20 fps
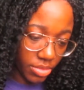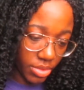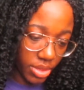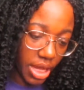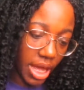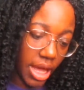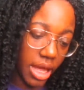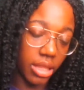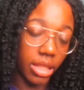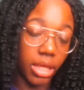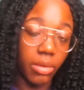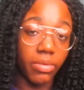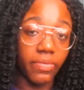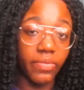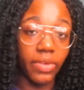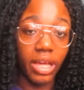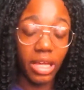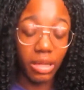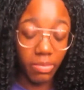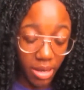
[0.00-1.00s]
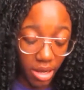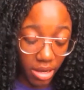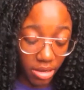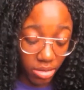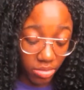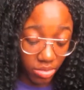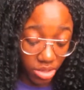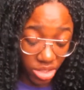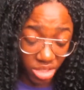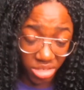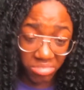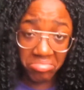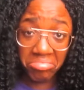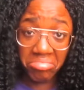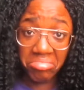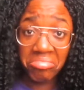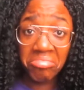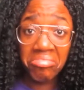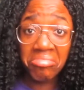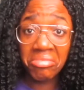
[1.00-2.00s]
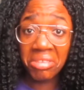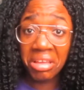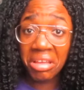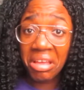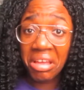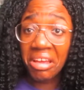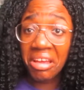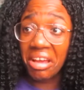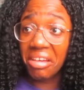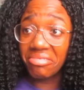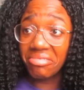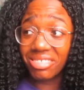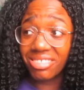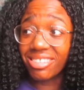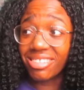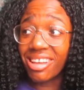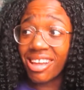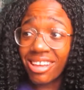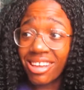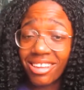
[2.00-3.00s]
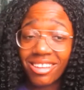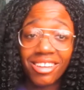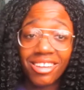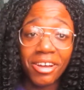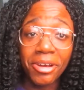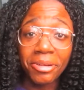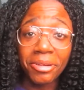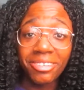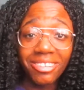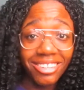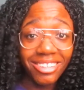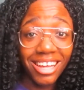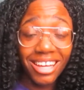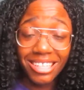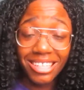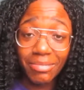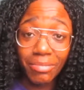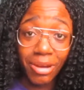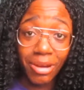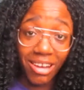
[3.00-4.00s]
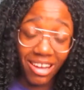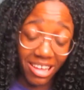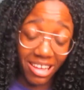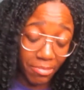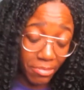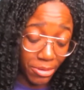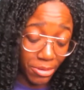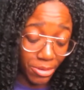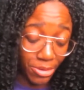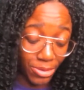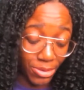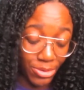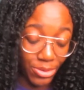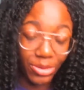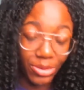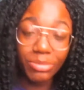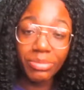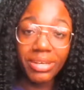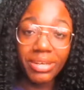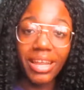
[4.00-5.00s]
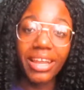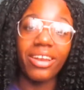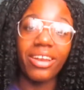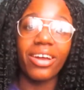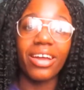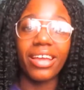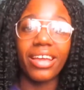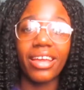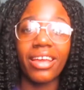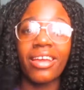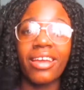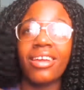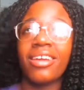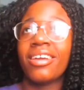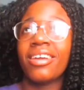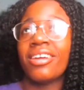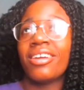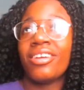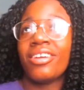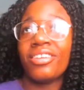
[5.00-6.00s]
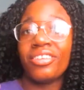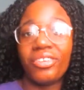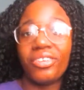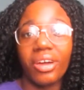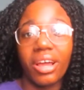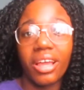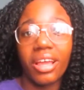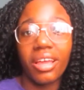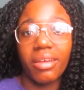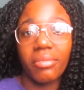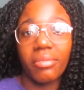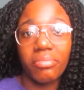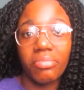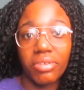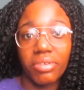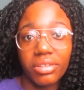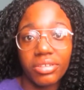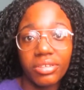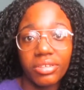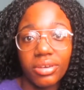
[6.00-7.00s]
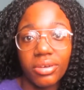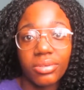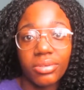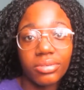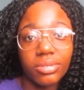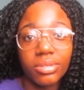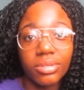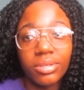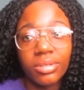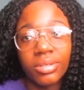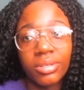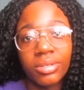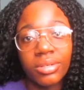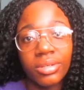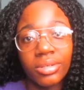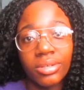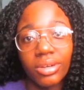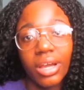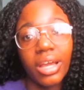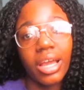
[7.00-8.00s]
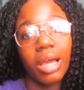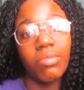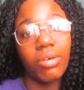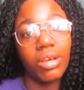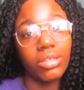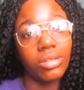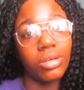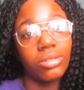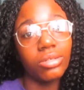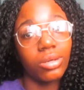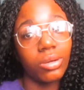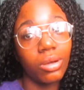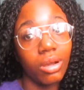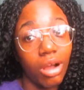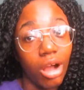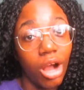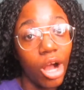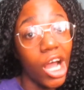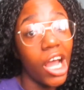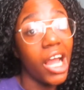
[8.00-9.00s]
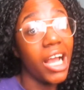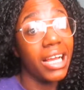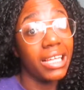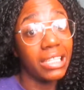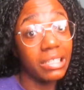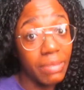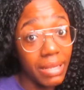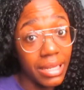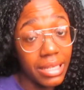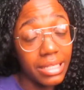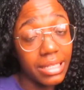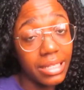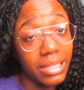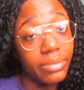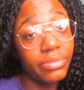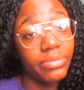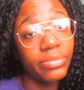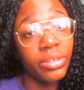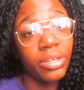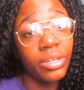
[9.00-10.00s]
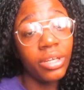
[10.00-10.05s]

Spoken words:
Yeah, they were £30, which I was like, yo, that is a bargain, because normally like Nike Air Prestos are expensive.